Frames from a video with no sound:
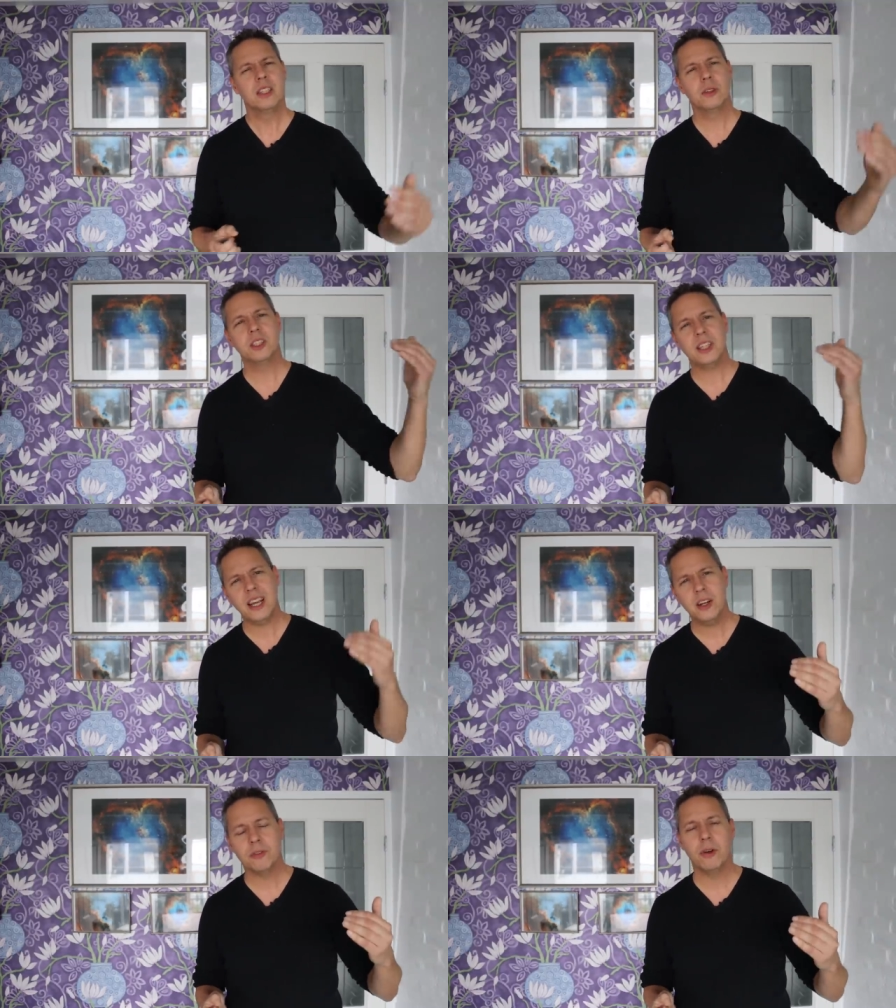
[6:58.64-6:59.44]
So
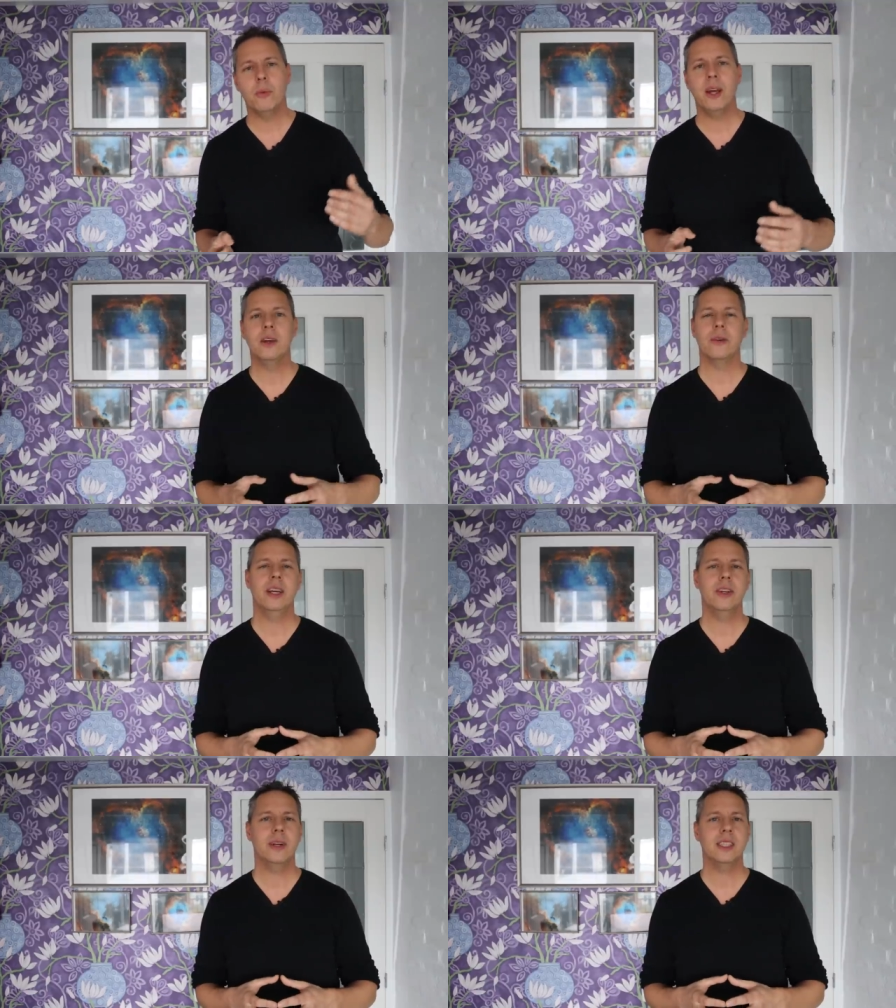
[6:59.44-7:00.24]
second of all, when you're
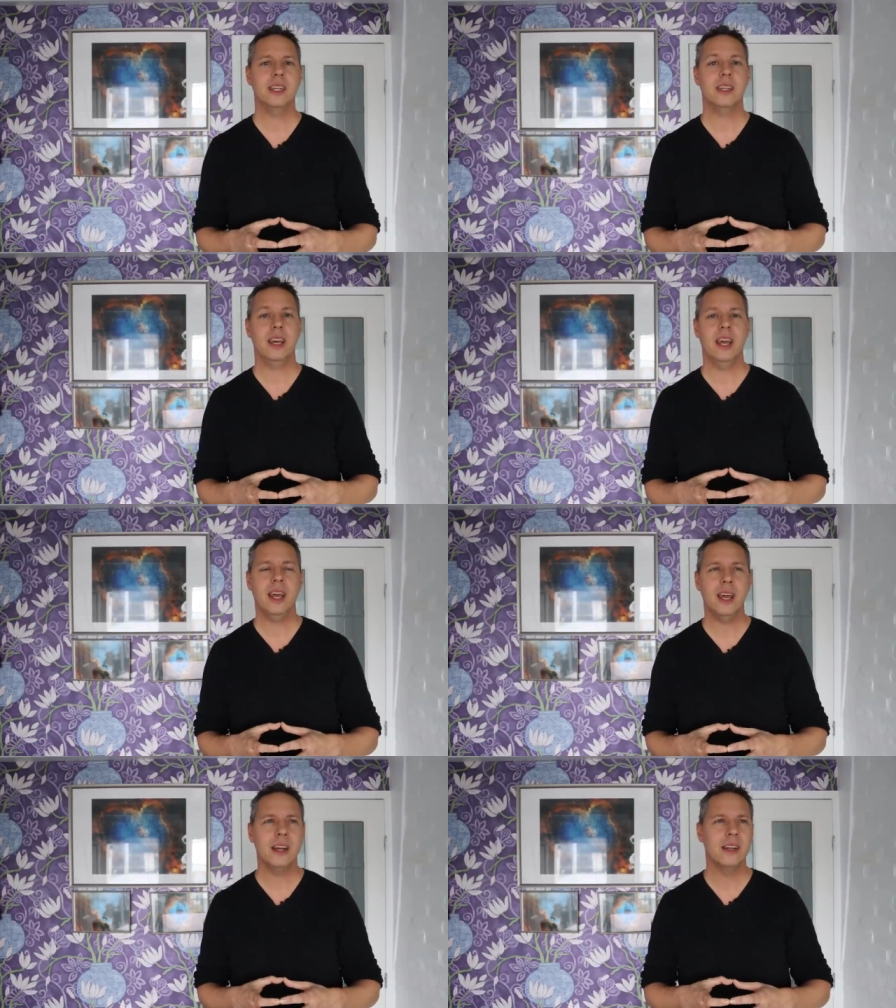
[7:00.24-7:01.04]
interested
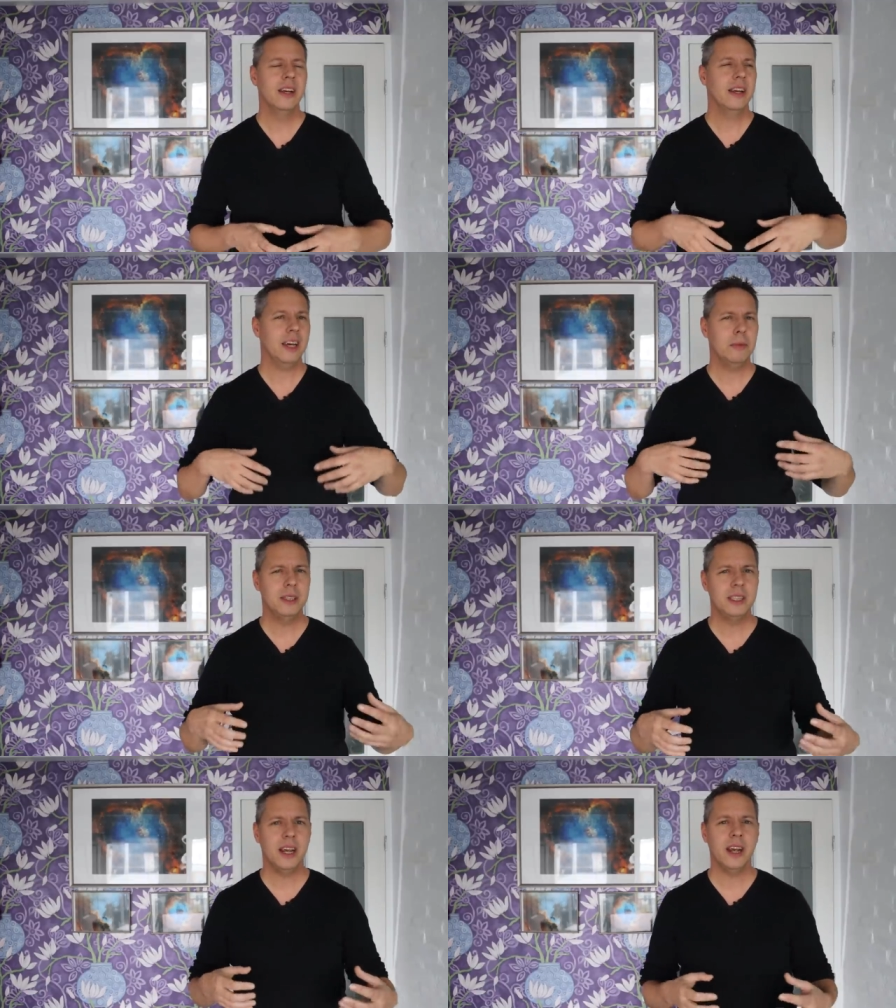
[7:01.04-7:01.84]
in
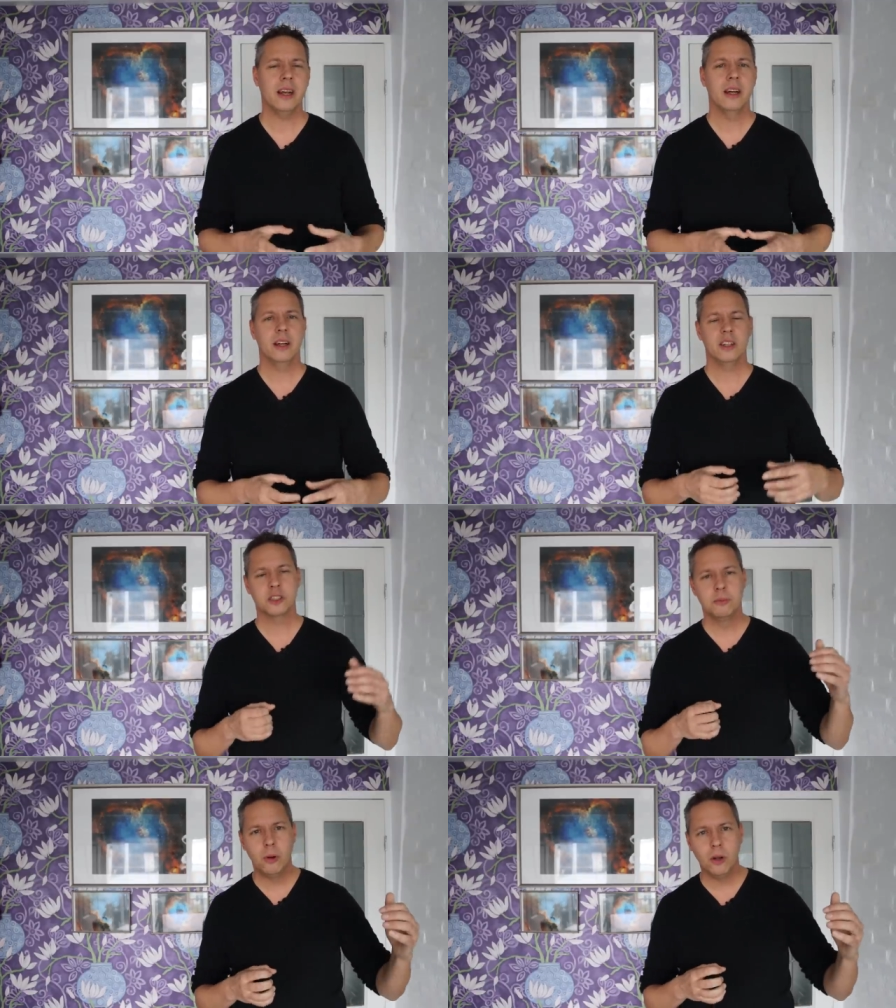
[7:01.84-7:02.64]
imaging
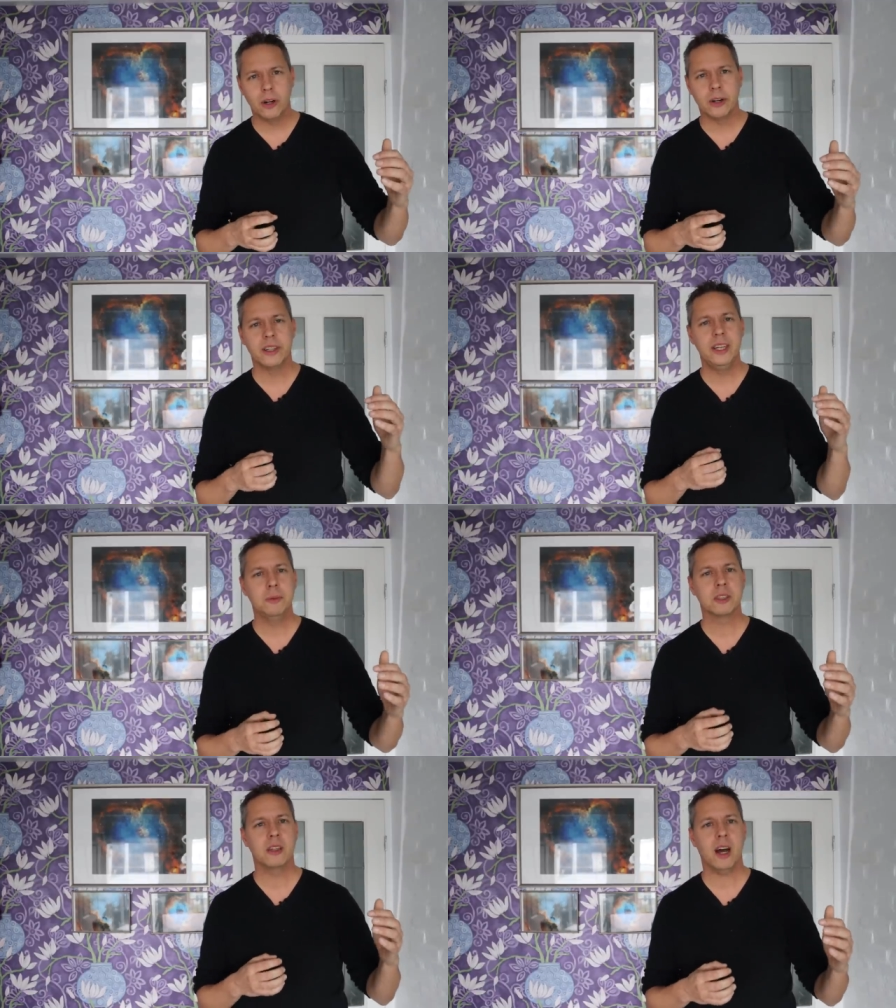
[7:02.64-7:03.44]
smaller
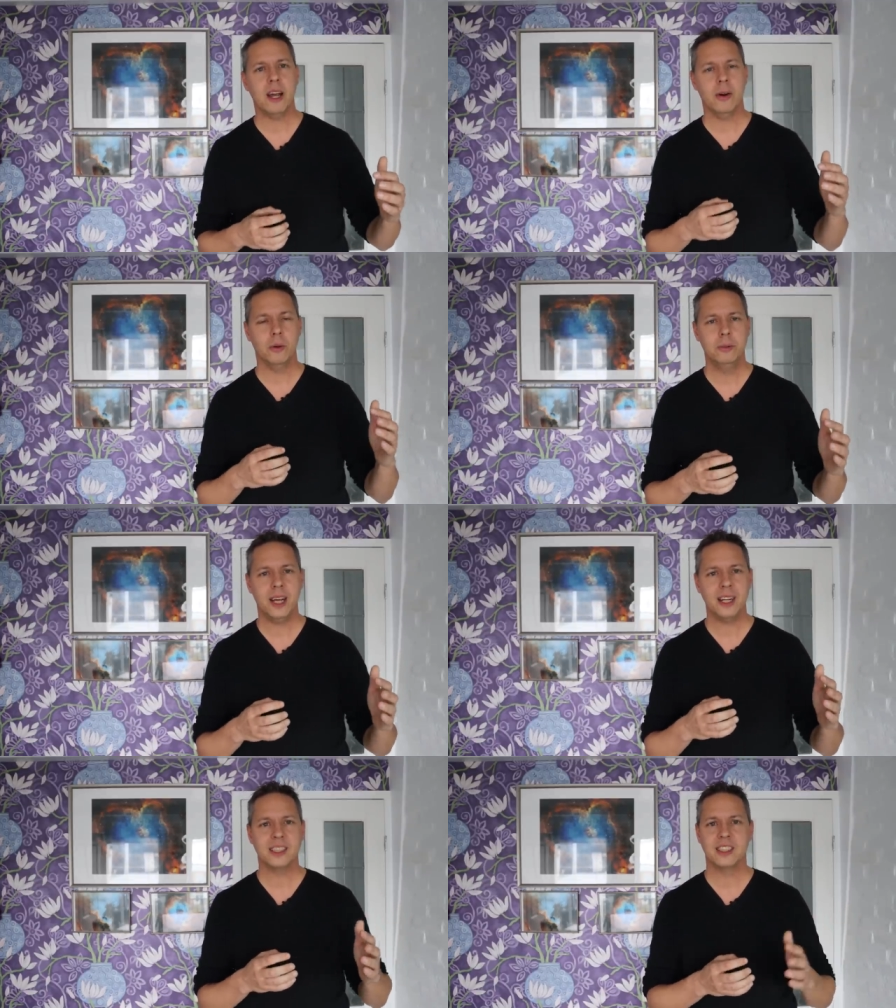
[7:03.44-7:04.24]
deep sky
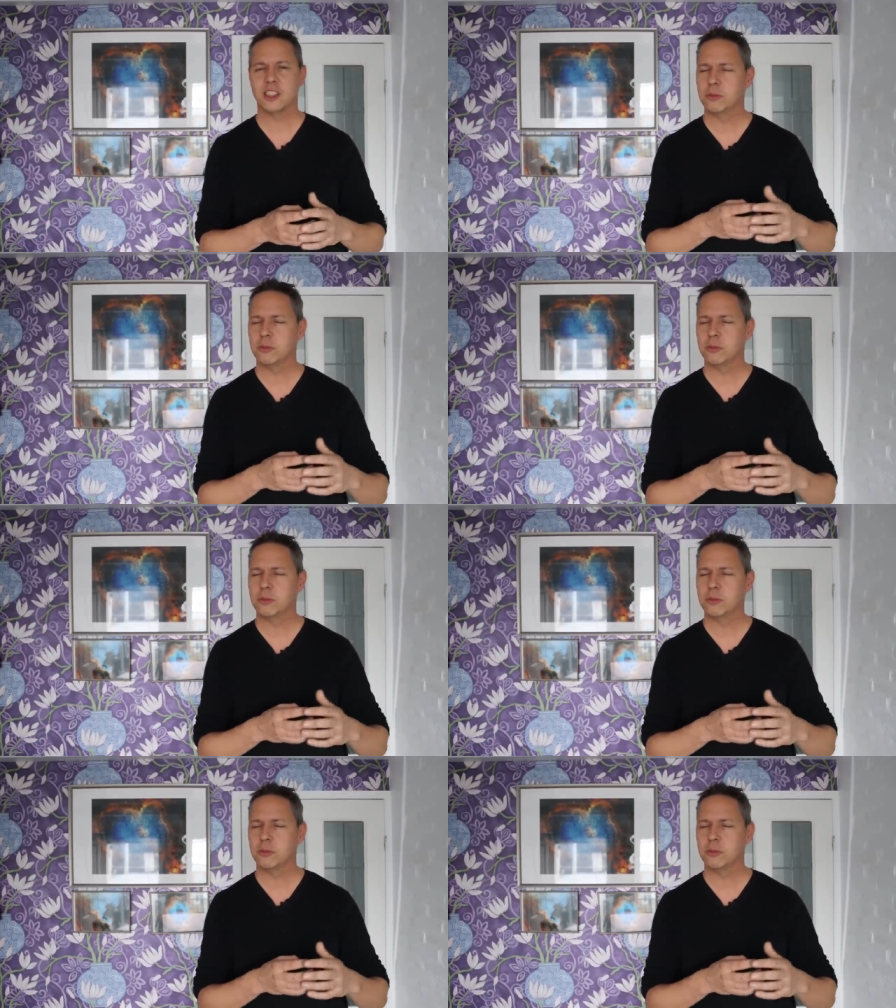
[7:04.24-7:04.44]
objects, the uh,